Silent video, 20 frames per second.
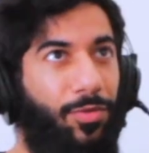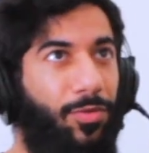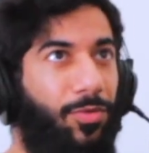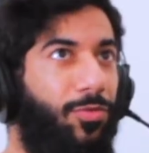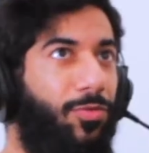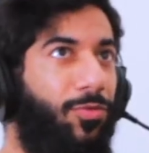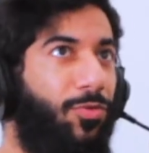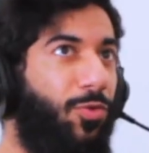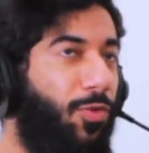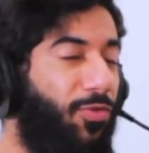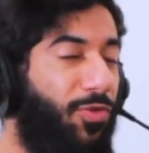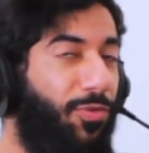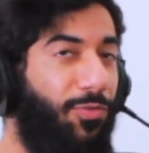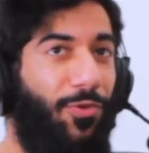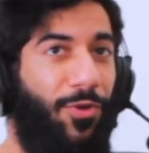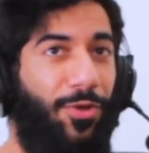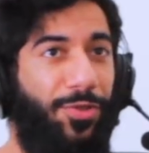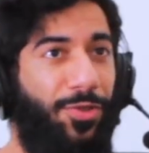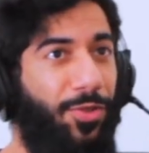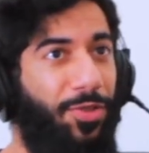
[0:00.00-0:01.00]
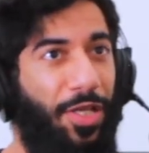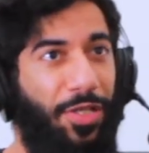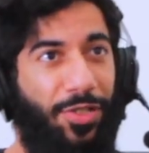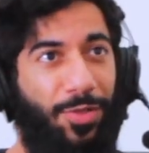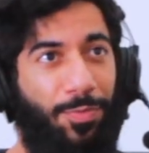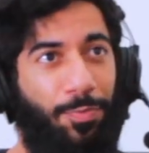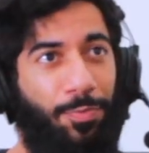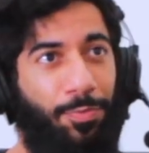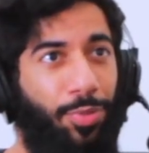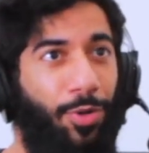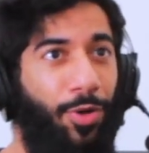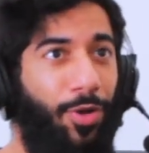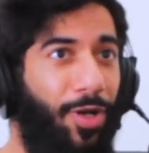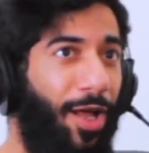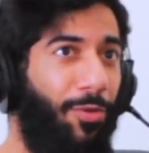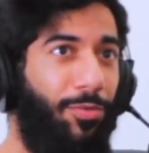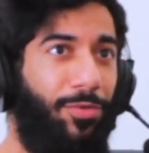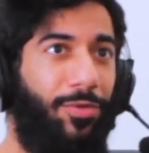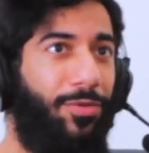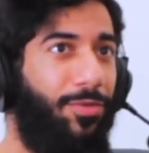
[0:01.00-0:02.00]
truth from falsehood. I just put
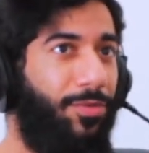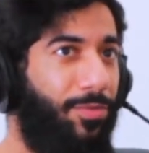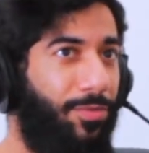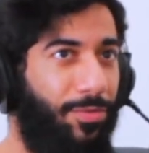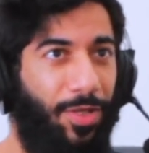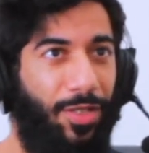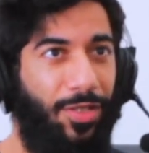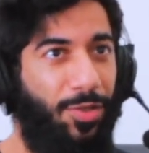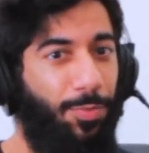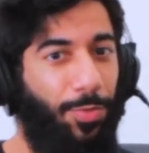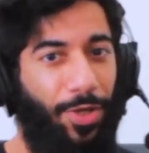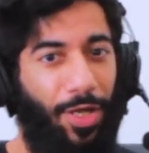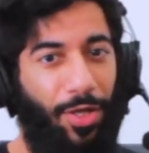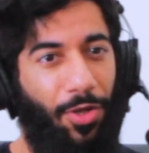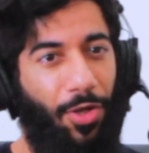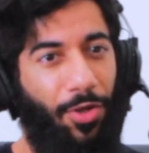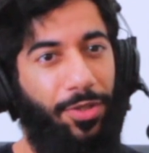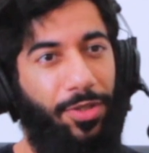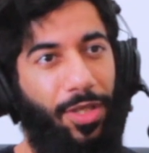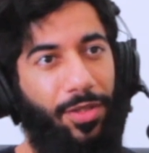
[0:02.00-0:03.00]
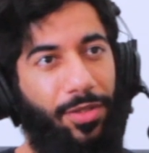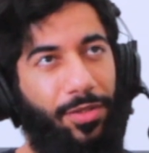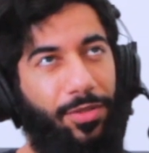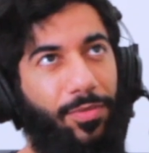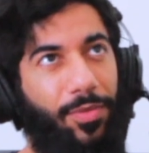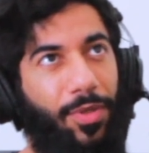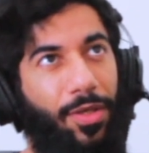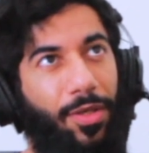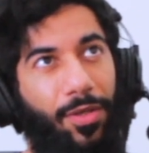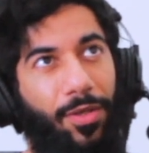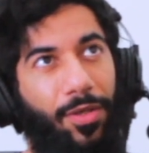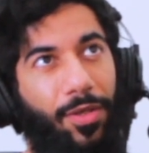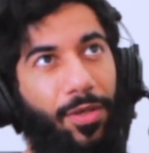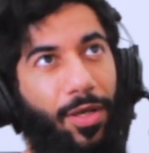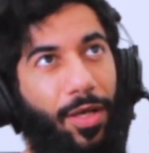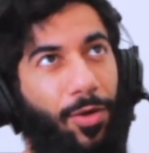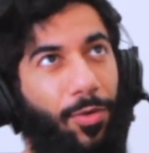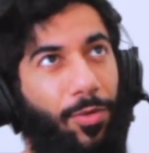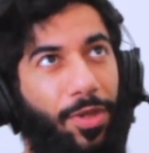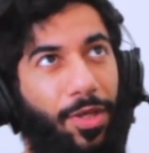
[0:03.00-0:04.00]
out I just put out content.
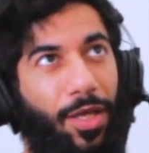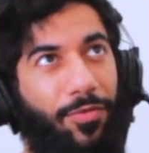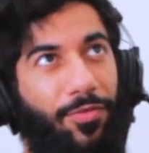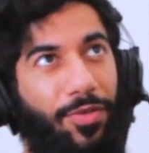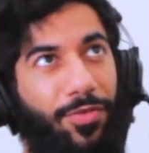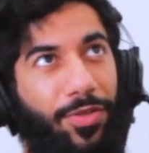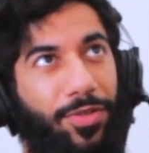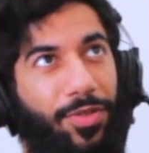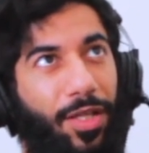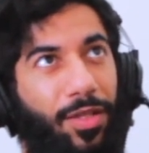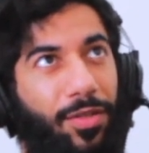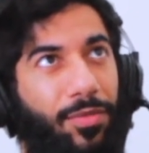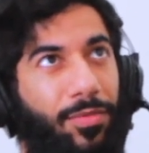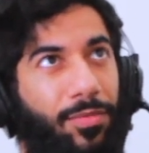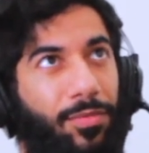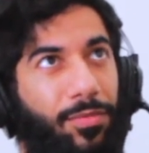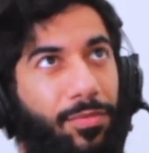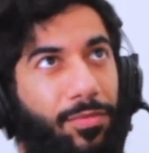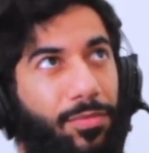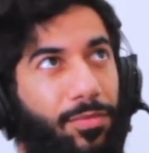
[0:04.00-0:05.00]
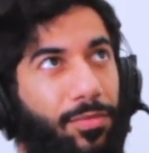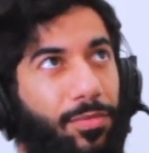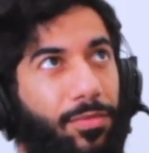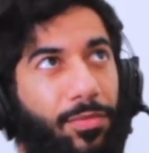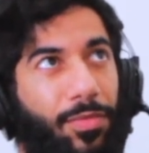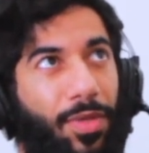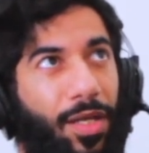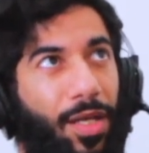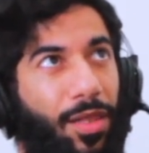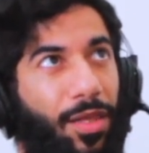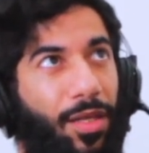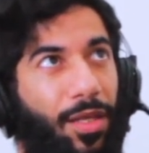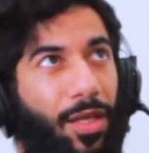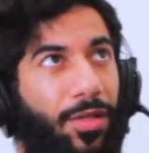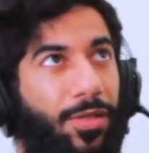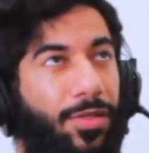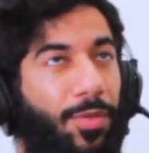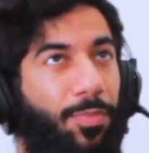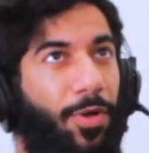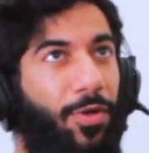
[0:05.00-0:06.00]
Mm. I don't think I've ever done anything
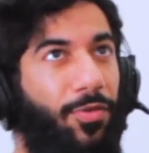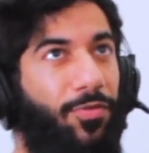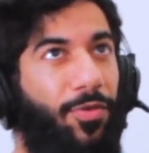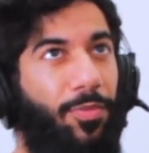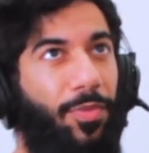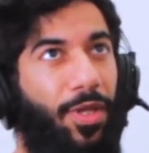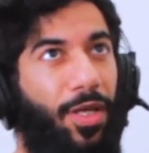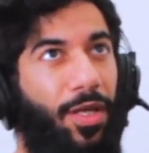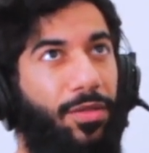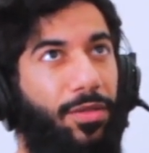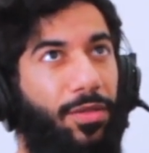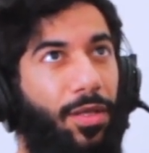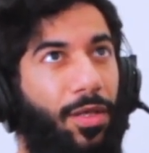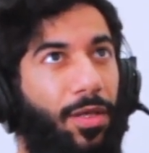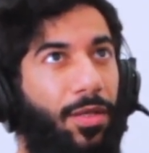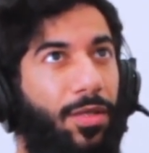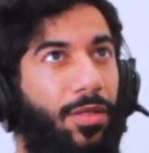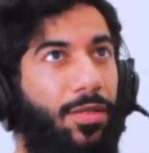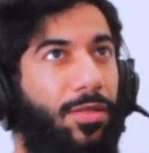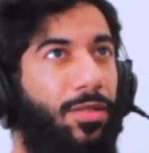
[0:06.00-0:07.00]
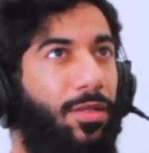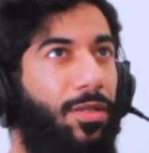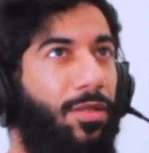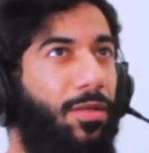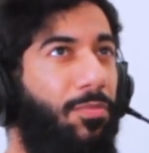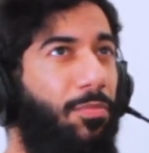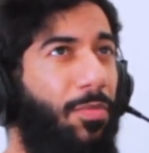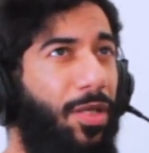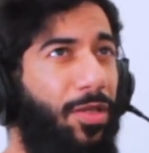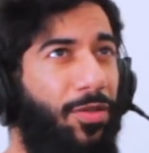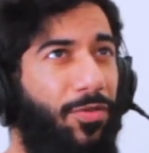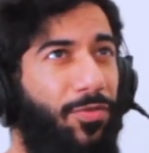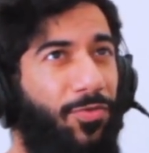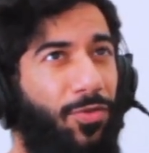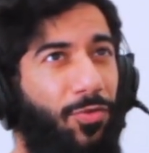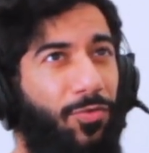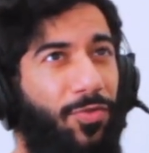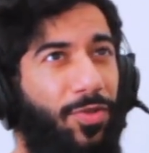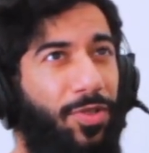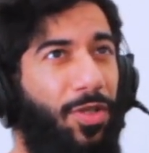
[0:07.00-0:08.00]
else apart from that. So uh, I made a
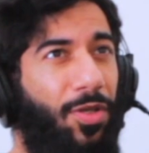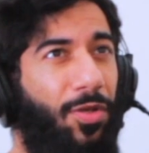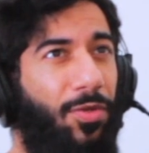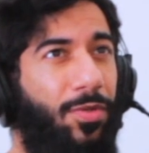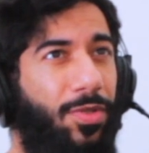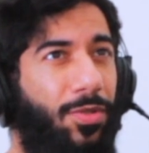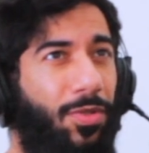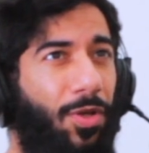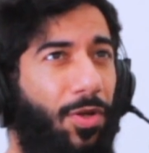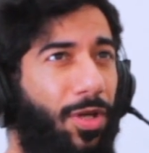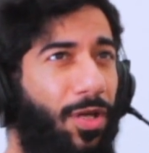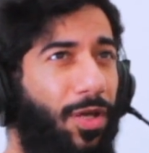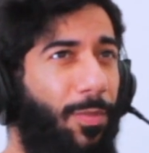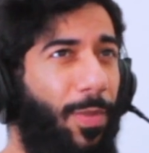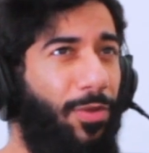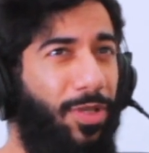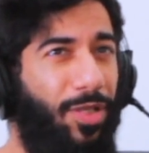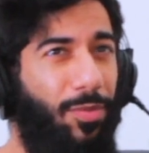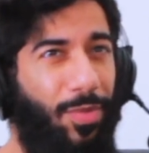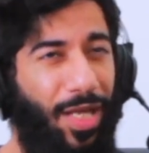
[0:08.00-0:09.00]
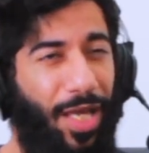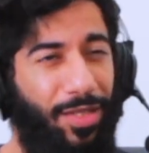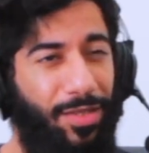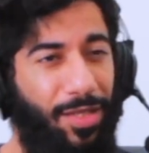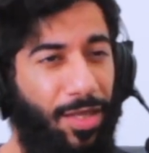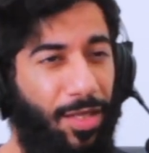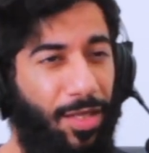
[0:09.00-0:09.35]
few videos talking about ilm al-hadith in